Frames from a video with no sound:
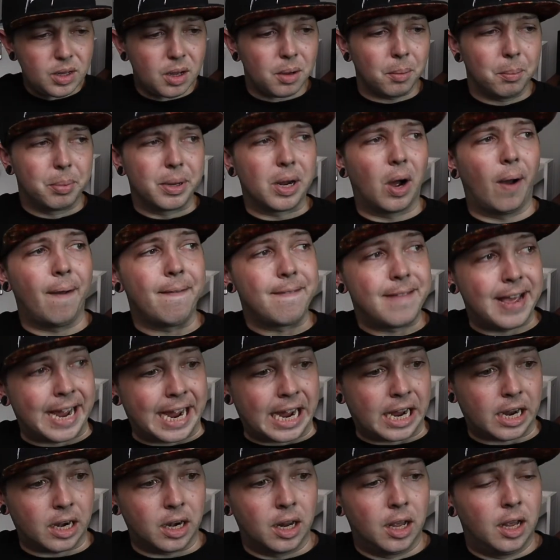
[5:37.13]
Beyond
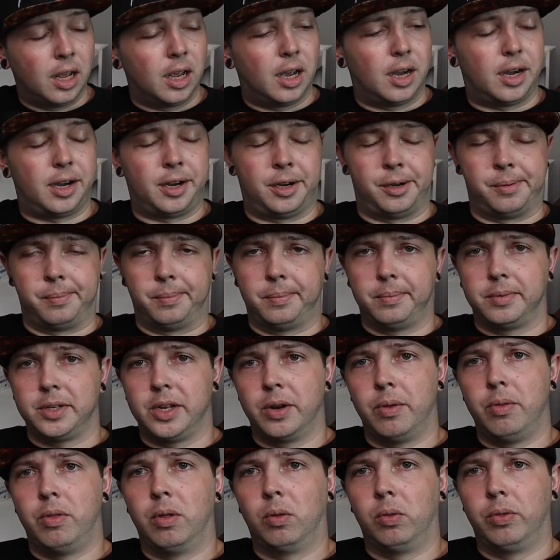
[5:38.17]
that,
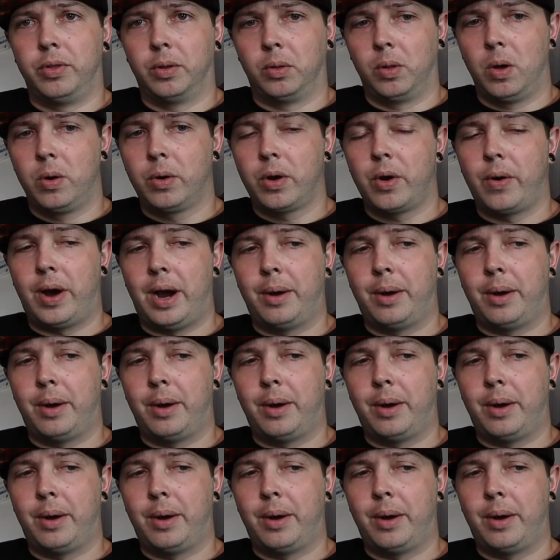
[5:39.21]
the logo,